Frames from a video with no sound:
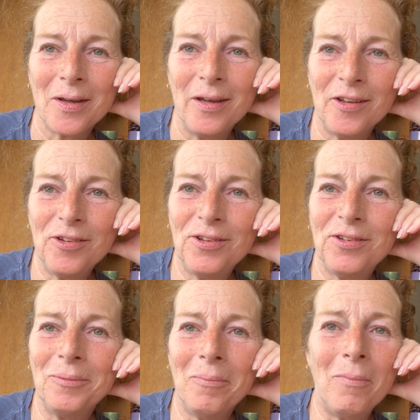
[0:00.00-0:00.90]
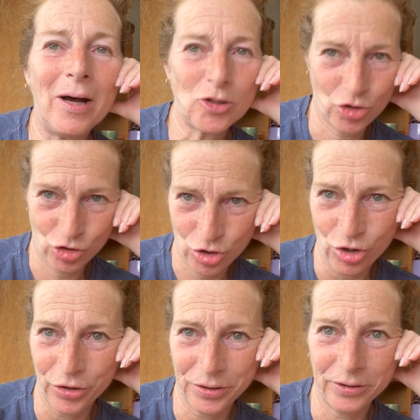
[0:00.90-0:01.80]
is much
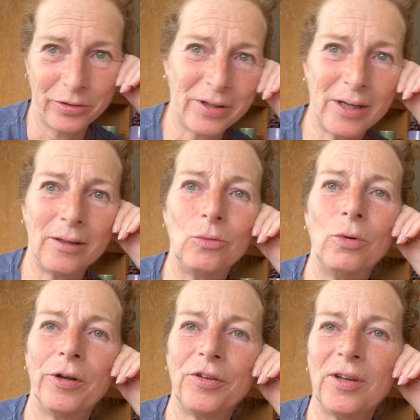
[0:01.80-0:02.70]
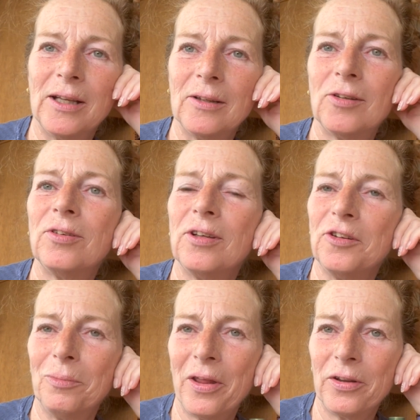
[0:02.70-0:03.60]
shorter than it was at his
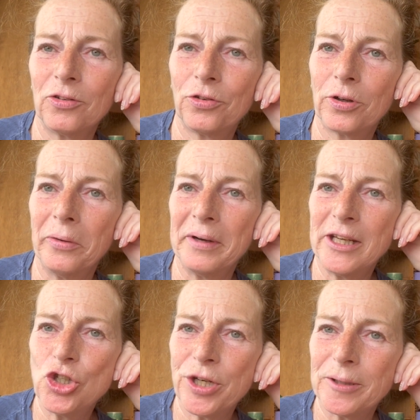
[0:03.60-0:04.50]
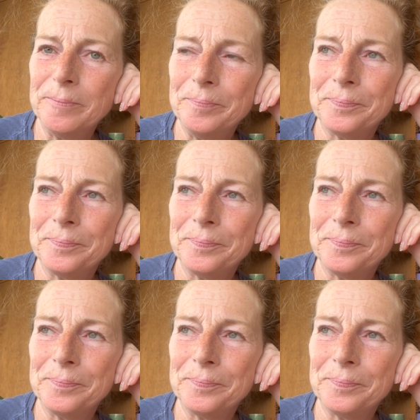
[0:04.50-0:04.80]
mother's coronation,